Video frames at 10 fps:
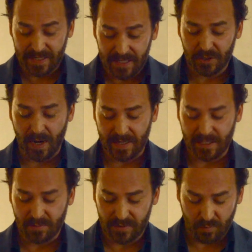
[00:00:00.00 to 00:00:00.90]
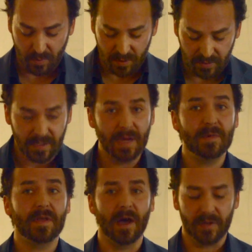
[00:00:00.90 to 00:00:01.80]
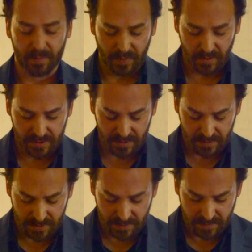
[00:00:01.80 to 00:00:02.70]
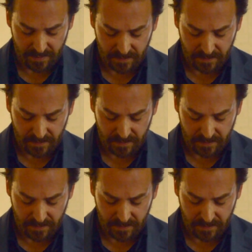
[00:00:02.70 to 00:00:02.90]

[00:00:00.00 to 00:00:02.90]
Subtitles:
interacting with the world and with other persons.